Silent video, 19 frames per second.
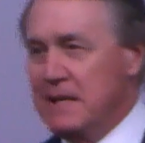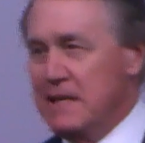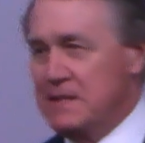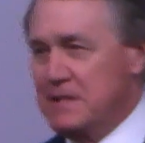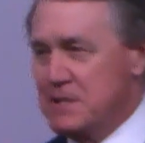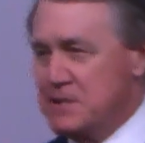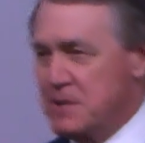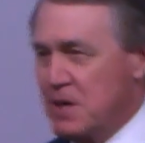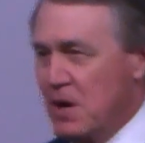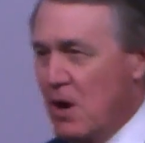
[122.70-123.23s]
to get
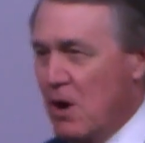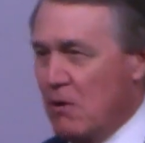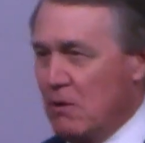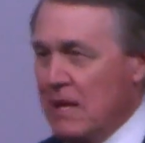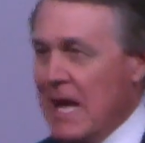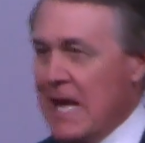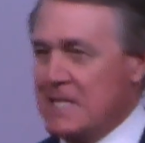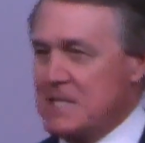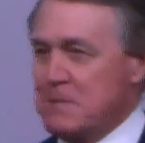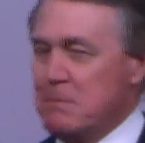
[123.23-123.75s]
this call
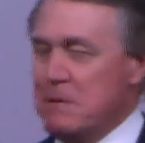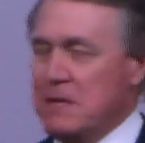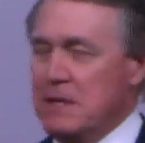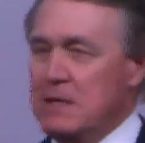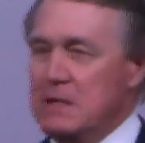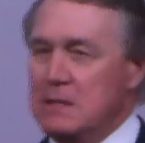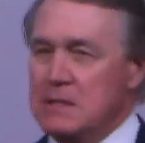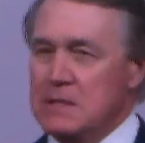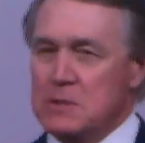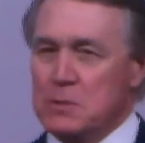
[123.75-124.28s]
last
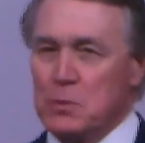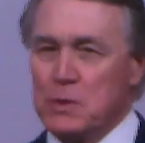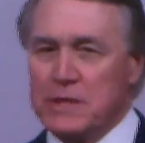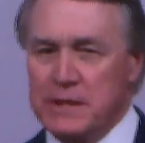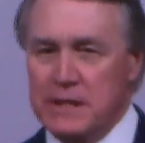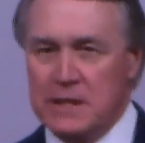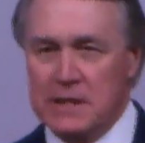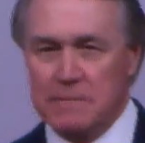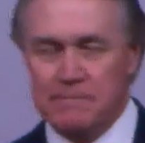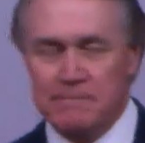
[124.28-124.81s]
minute this
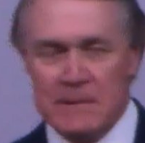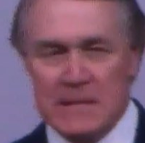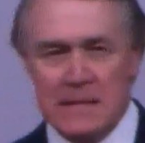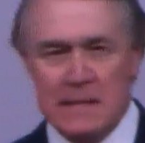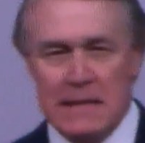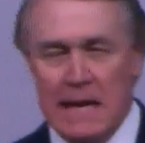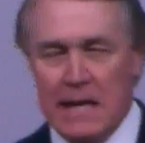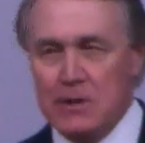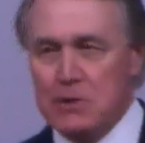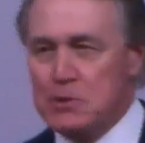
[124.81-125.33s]
weekend.
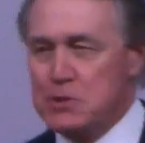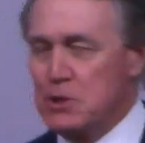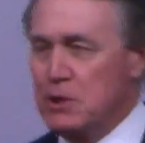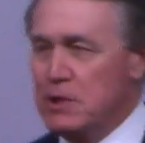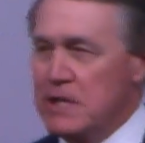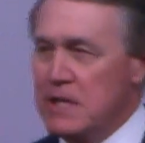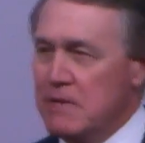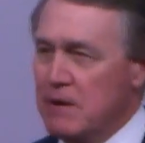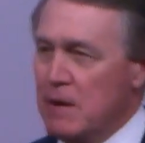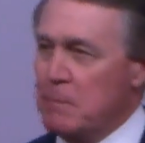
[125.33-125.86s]
I used to
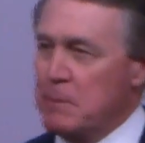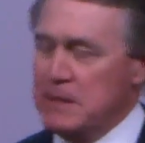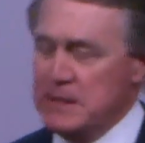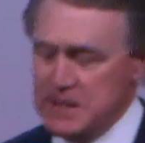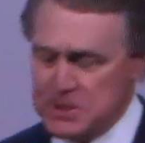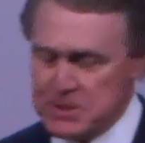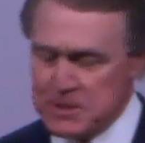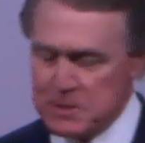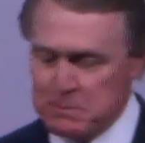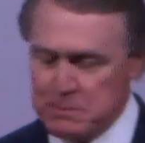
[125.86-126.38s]
live up in
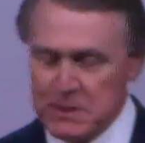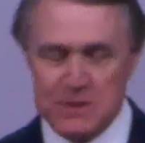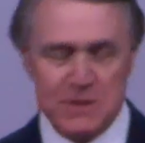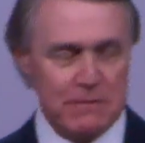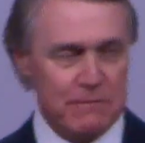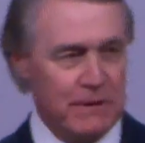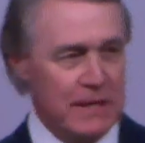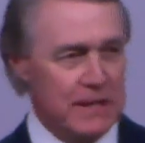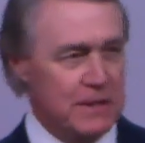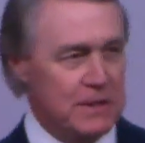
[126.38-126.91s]
Easton,
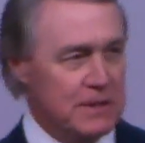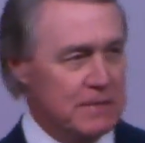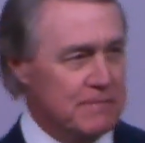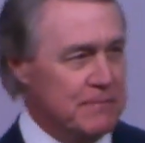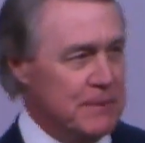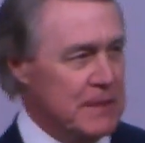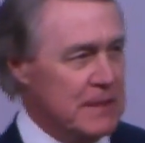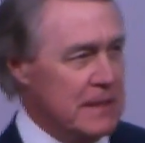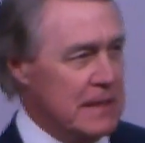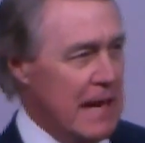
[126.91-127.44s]
Pennsylvania.
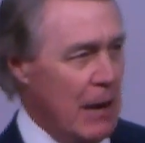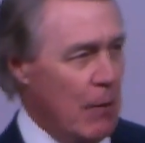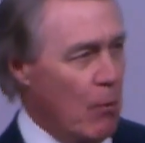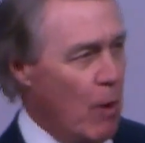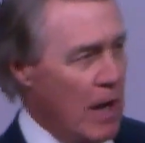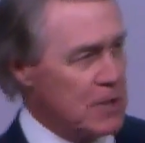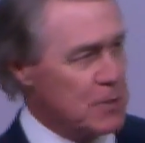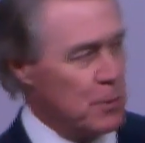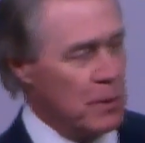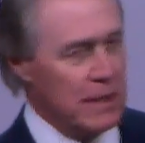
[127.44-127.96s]
I
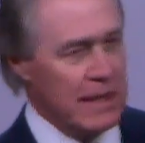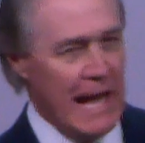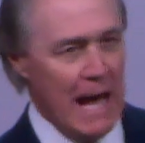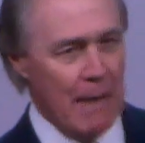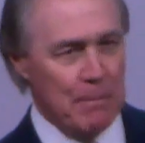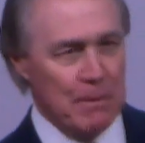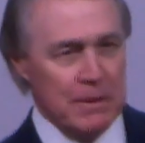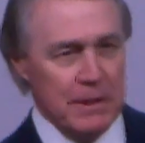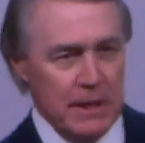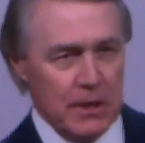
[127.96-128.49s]
watched what
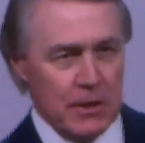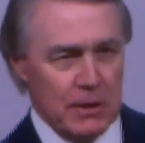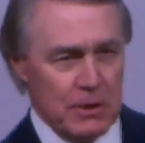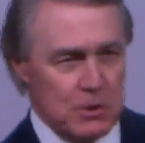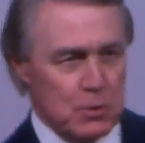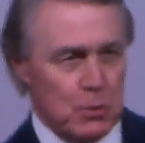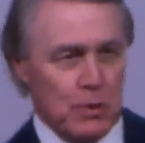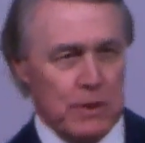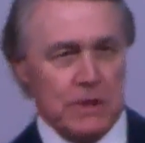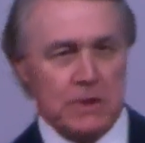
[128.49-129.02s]
happened here
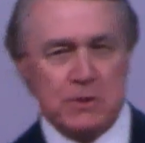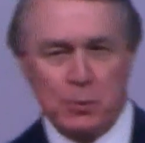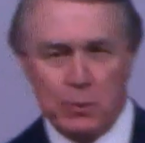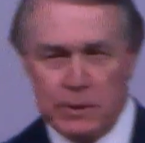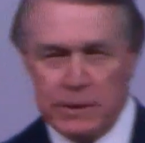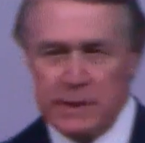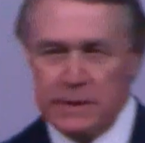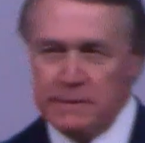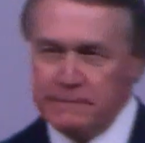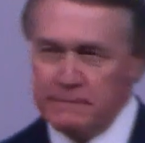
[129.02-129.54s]
in
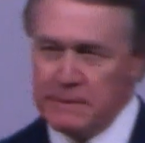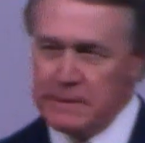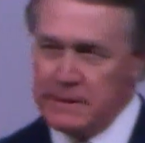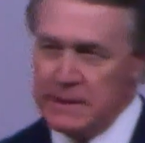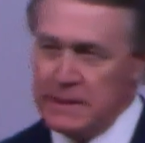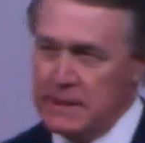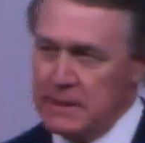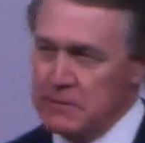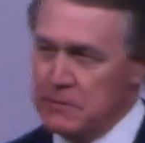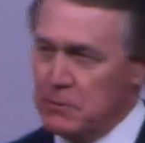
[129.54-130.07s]
2020 and
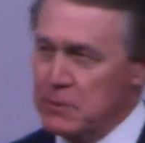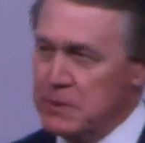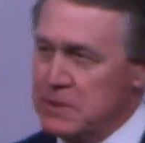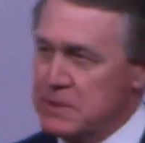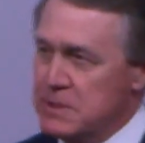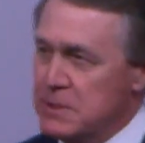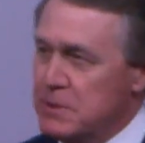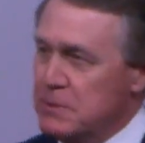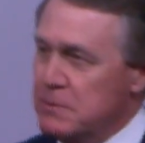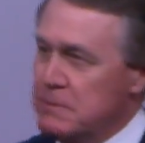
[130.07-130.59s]
again in
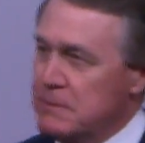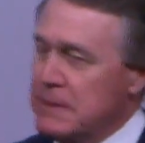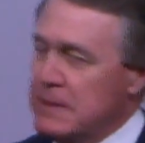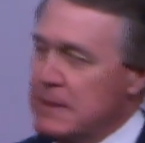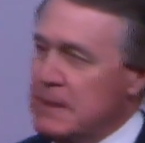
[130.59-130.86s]
22.